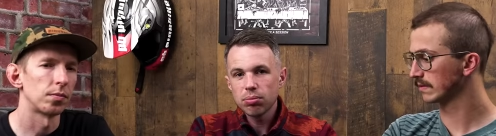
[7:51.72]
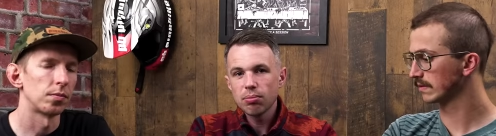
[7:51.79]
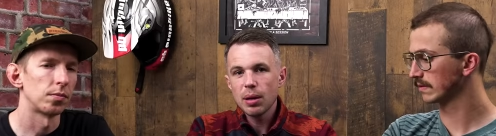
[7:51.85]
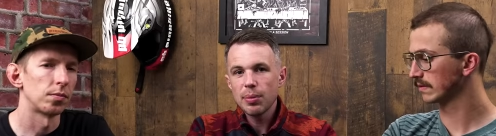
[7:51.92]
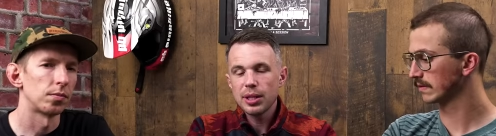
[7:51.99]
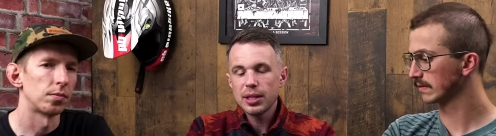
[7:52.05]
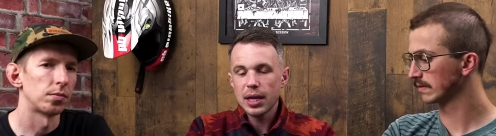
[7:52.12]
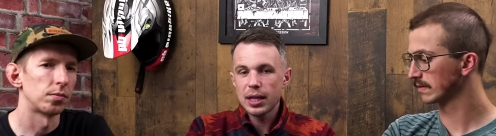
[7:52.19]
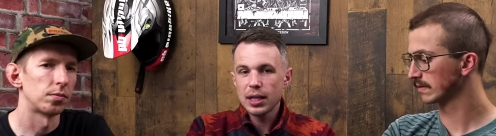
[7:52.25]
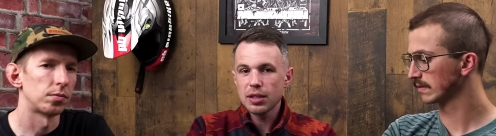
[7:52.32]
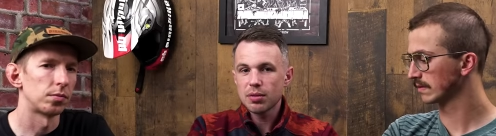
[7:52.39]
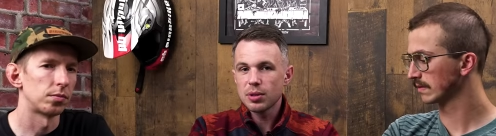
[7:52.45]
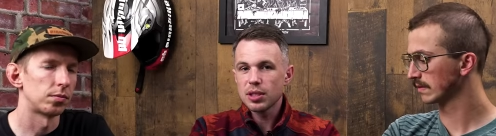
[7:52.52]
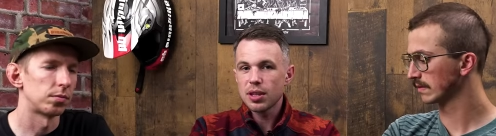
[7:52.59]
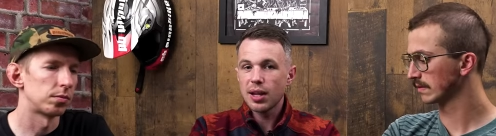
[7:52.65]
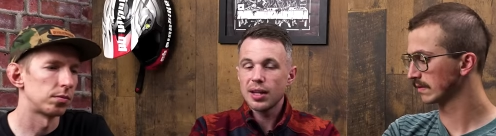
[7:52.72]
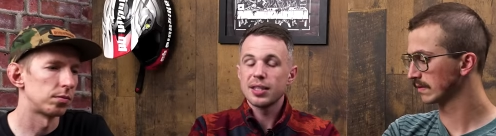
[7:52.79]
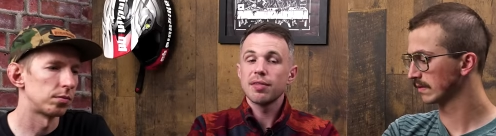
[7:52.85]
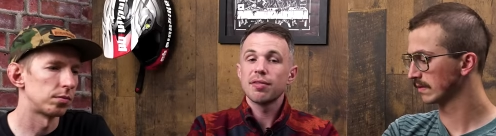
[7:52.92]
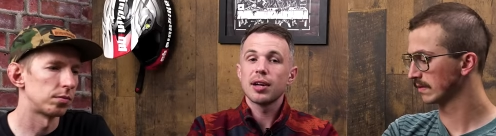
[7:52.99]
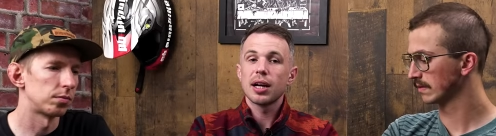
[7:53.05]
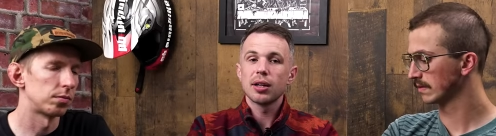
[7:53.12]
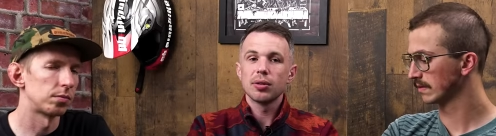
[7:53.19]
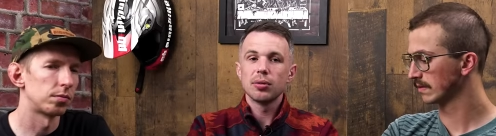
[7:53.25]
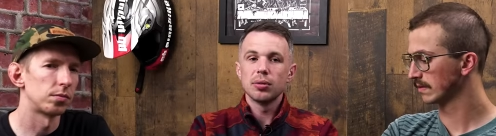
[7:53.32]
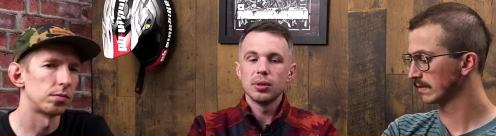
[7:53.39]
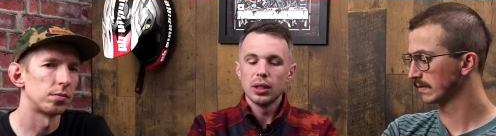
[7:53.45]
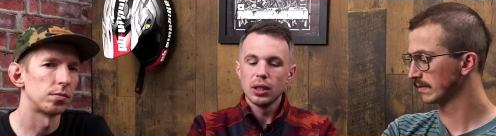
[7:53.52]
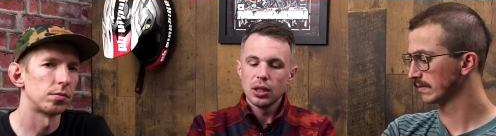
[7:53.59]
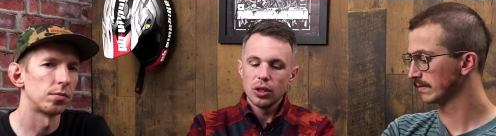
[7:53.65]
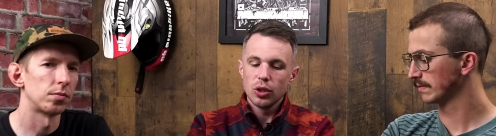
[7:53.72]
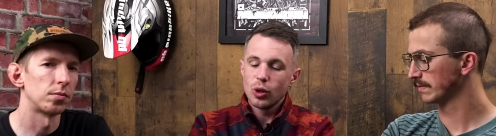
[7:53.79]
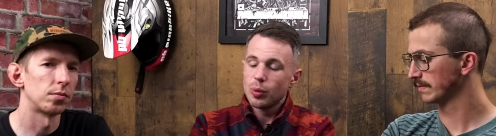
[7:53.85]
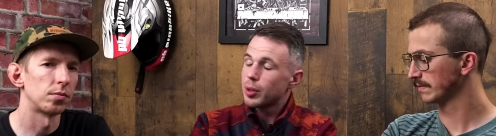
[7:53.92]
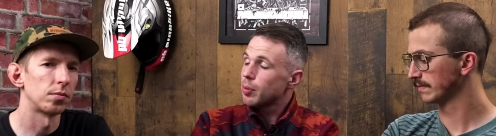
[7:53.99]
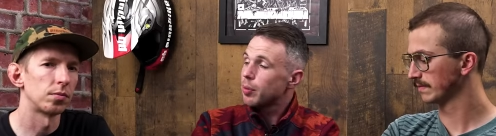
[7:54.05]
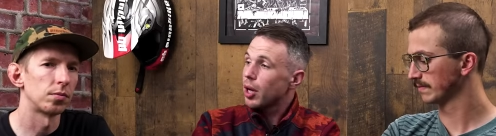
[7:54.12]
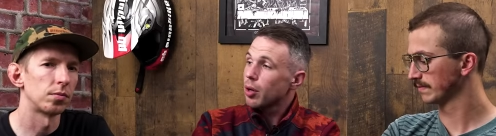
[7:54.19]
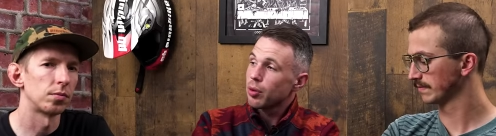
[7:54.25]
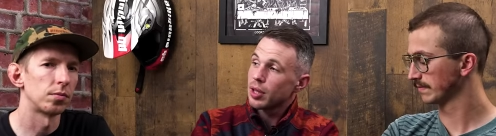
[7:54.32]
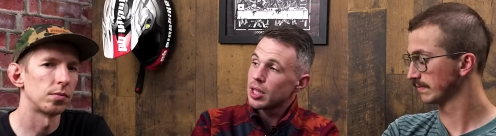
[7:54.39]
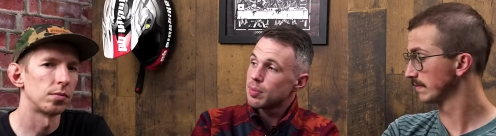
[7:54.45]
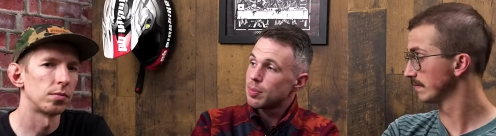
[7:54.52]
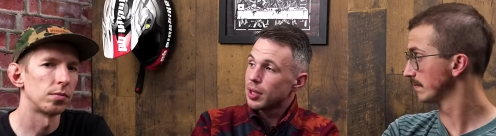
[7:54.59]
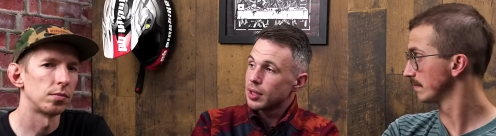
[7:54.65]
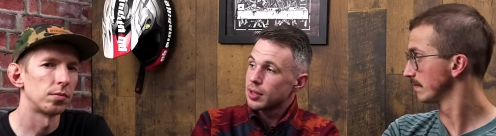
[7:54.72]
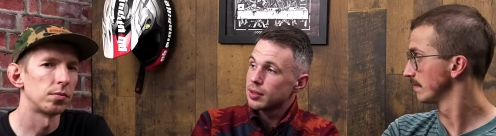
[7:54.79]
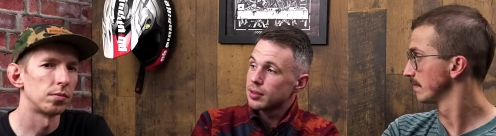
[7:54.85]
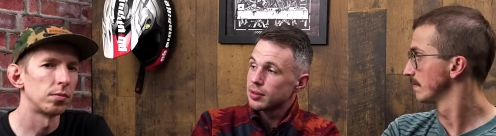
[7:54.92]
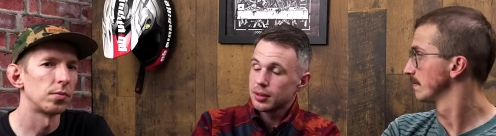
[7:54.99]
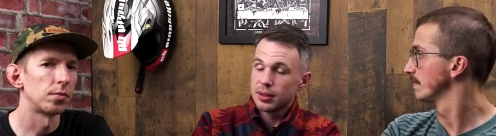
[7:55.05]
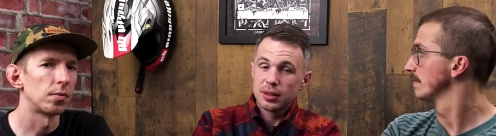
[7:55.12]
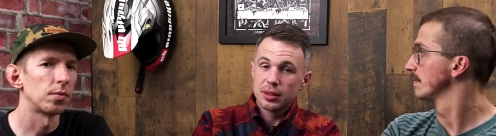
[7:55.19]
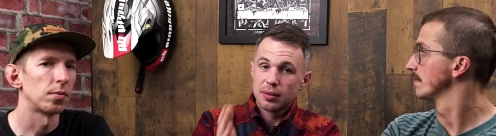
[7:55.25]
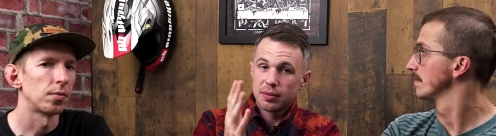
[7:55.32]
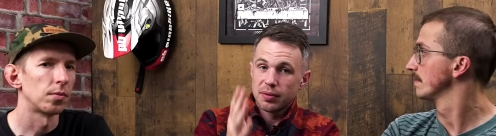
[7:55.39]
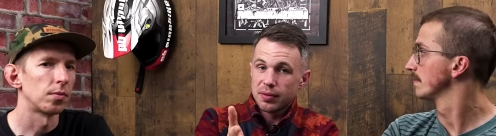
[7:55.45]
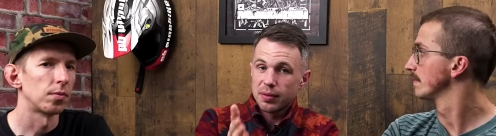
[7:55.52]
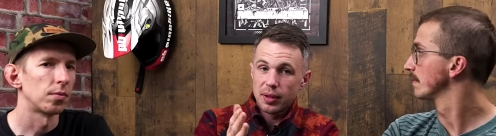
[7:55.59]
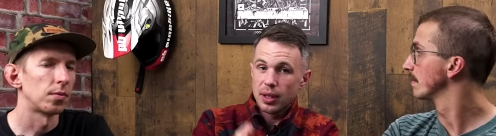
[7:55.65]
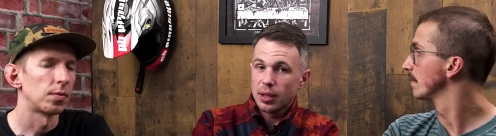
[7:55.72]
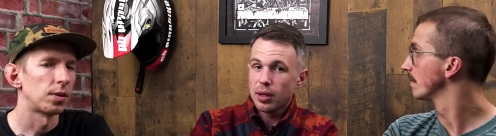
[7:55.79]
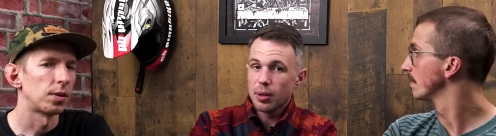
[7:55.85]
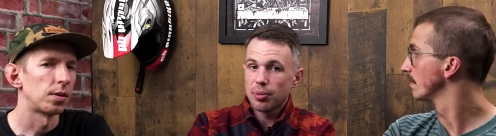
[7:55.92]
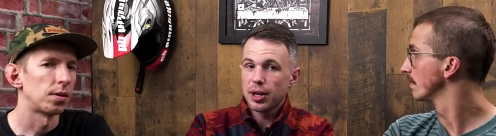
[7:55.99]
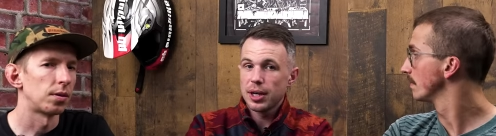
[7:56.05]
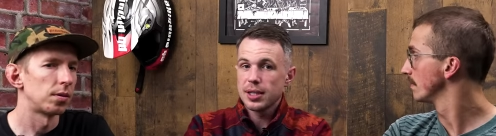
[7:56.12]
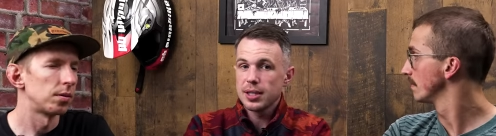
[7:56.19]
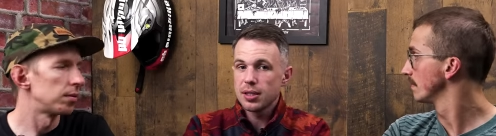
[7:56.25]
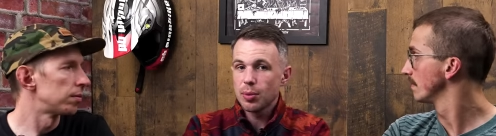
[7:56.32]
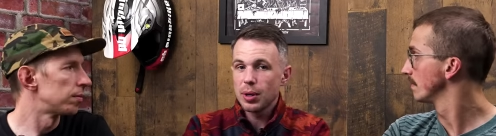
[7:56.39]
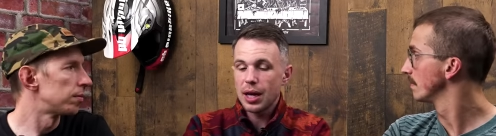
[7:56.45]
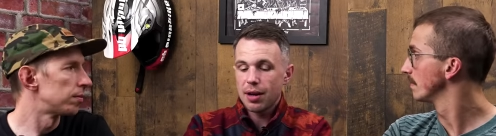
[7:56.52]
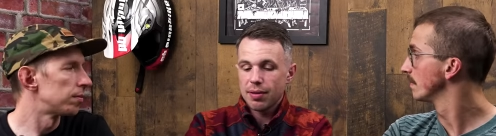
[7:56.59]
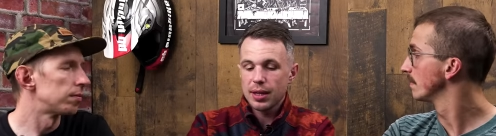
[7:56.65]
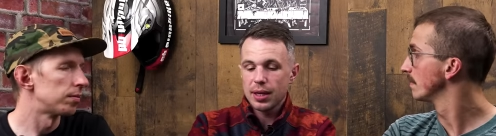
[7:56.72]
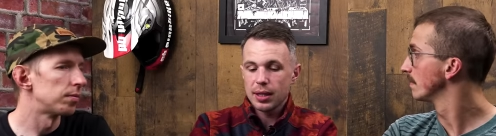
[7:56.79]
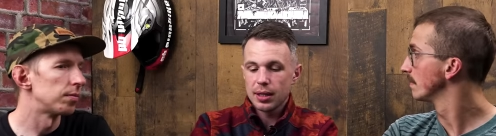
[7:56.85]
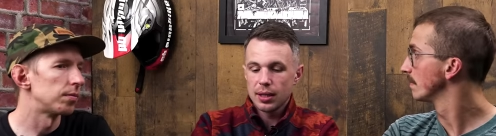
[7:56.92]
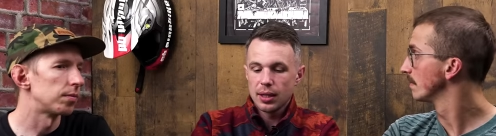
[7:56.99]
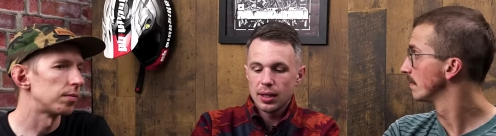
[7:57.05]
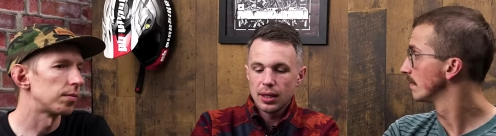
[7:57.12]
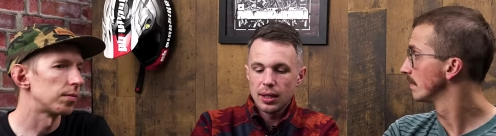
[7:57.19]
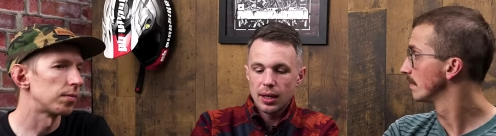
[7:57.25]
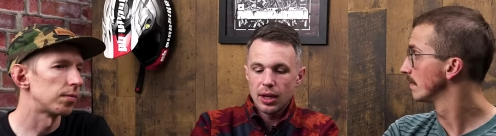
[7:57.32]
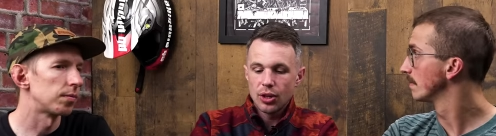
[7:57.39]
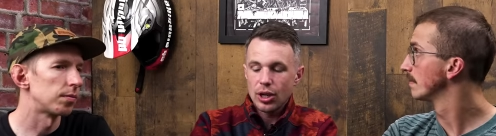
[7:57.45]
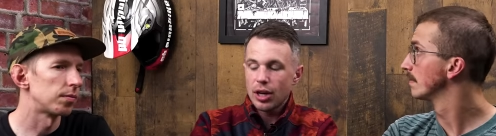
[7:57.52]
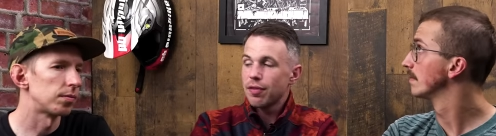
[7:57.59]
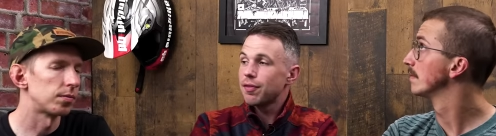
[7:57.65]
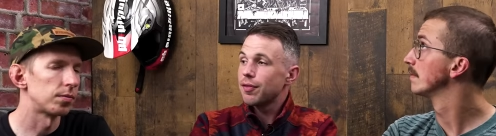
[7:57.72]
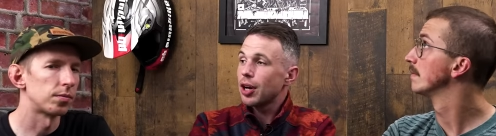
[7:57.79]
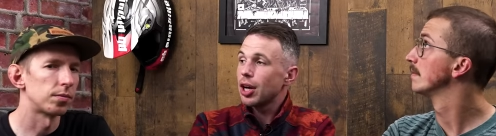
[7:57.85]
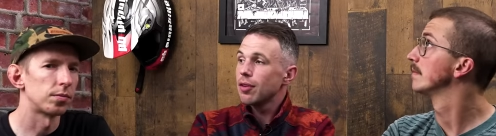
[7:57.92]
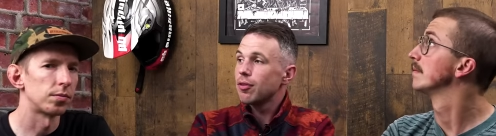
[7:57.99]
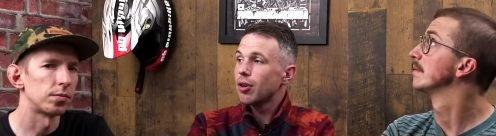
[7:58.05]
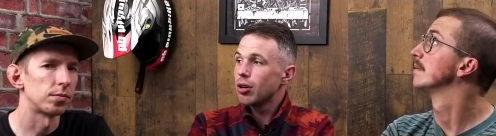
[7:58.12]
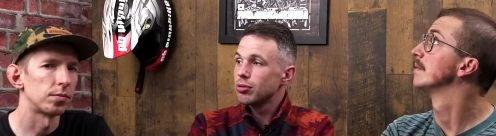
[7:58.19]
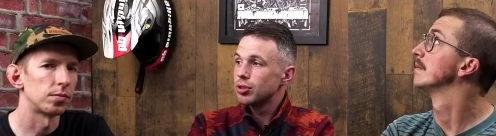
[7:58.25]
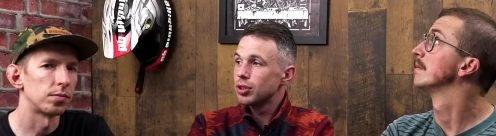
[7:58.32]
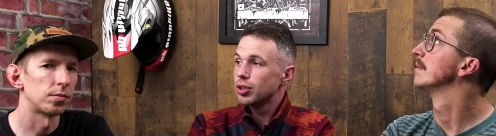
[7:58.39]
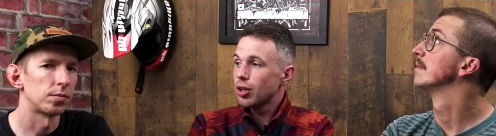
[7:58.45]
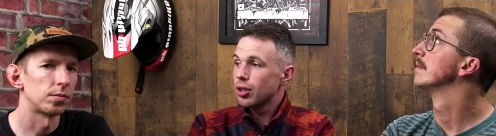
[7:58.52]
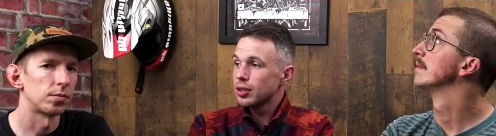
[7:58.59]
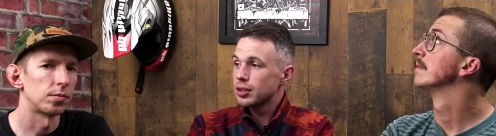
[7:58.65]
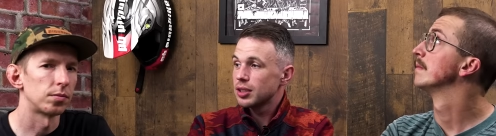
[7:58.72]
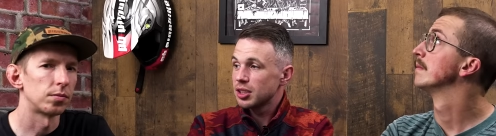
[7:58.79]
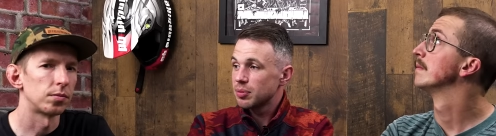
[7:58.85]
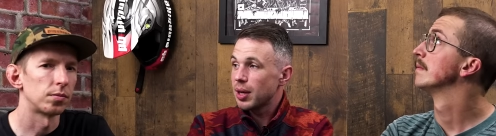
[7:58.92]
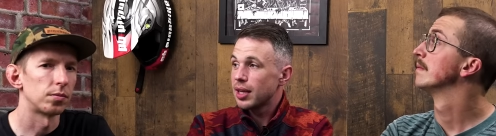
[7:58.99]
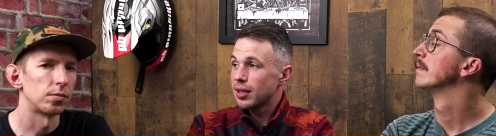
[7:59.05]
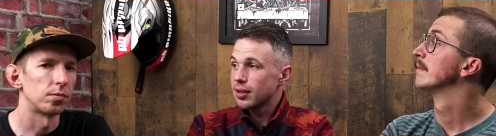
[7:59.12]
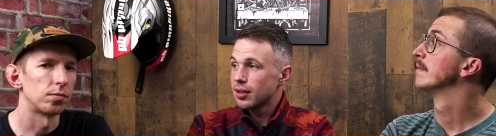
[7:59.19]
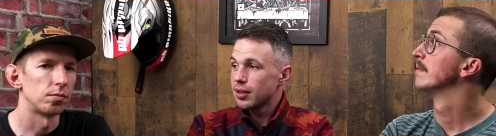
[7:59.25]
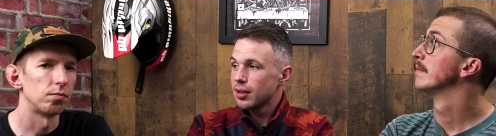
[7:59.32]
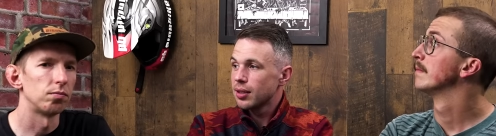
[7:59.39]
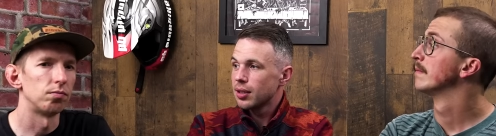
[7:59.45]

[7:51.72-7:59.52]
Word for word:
Speaker 1: maybe take this from a slightly different angle, you were to buy one of these bikes for the prices that we have here, and you had $500 to spend,